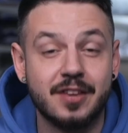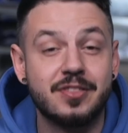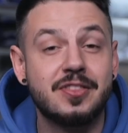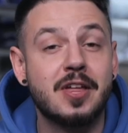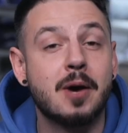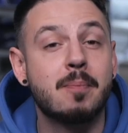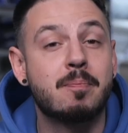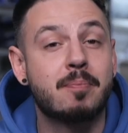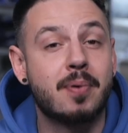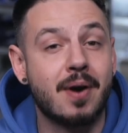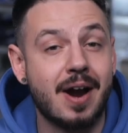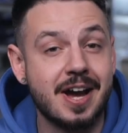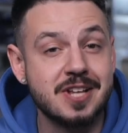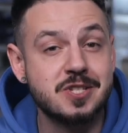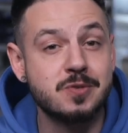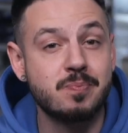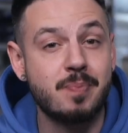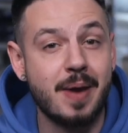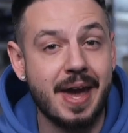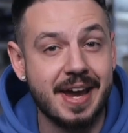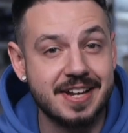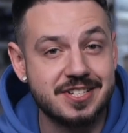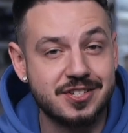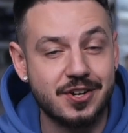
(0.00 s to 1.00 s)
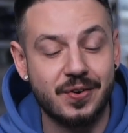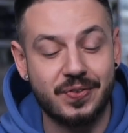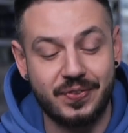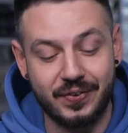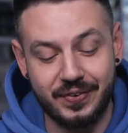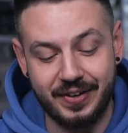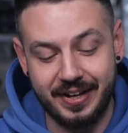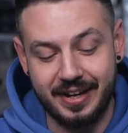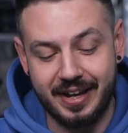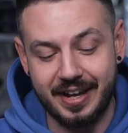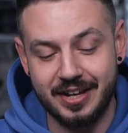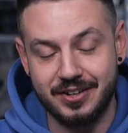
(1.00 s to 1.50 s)
the ProSpector
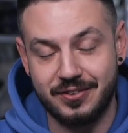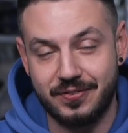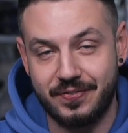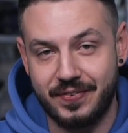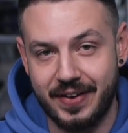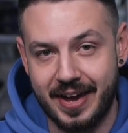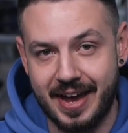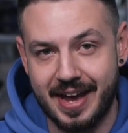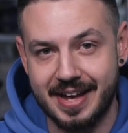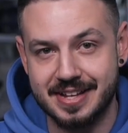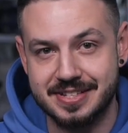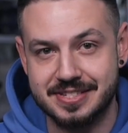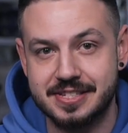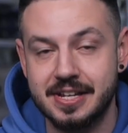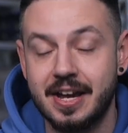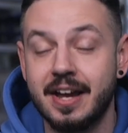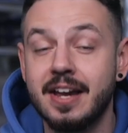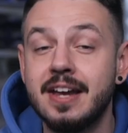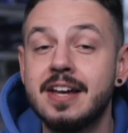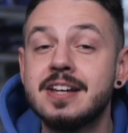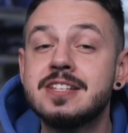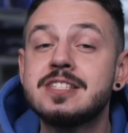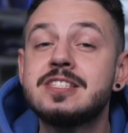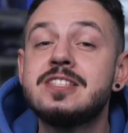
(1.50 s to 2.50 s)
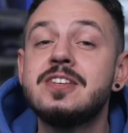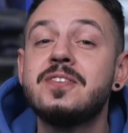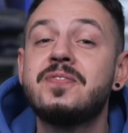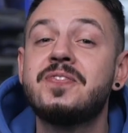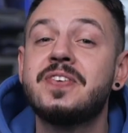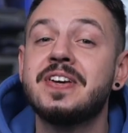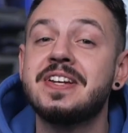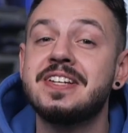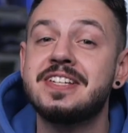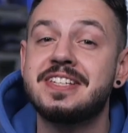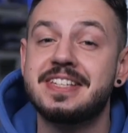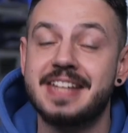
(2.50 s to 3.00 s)
3 Advanced is the
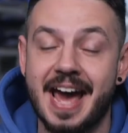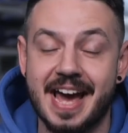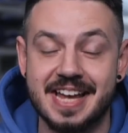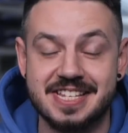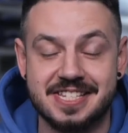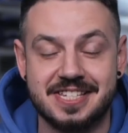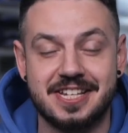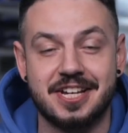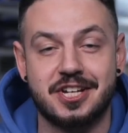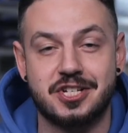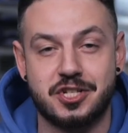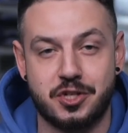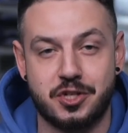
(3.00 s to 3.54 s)
fantastic